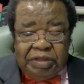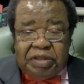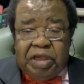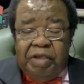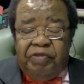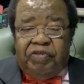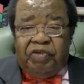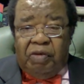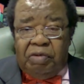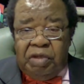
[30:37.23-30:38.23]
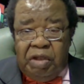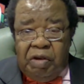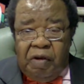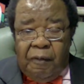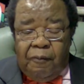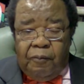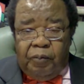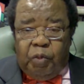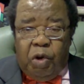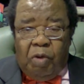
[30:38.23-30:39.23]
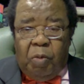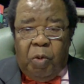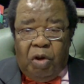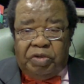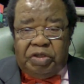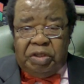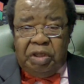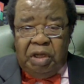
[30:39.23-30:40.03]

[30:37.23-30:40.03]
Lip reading: censor what